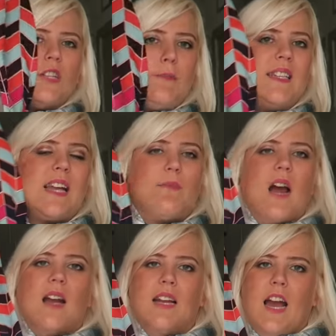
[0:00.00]
which means I'm
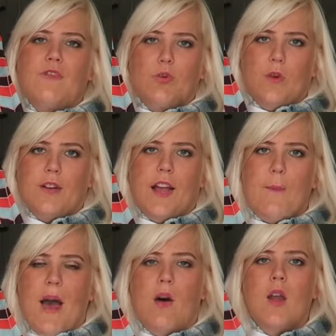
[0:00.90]
not gonna have to worry
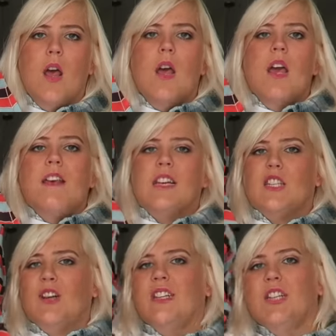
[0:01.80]
about
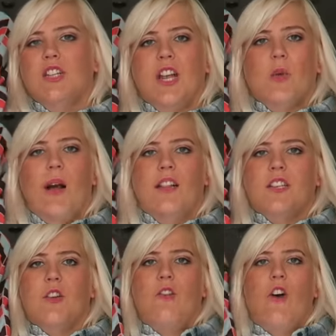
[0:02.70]
this transitioning well
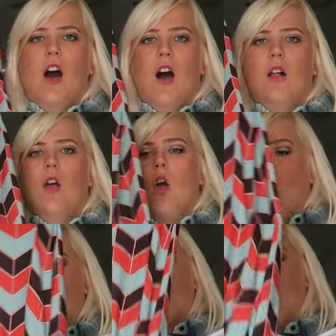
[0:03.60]
into fall
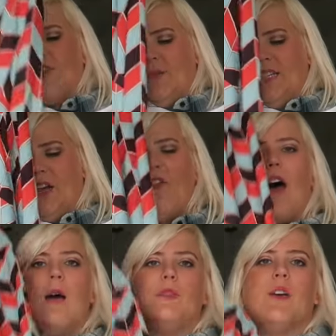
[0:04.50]
or covering myself
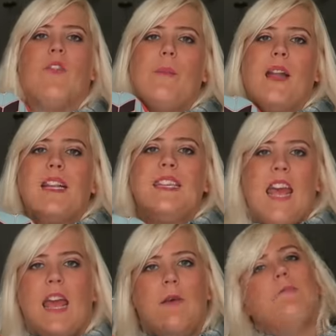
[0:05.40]
up. So if I'm at a
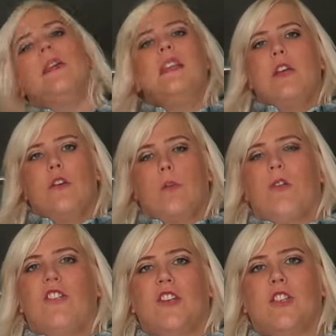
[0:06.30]
day meeting or a
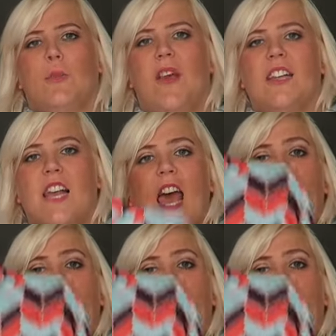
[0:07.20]
professional piece,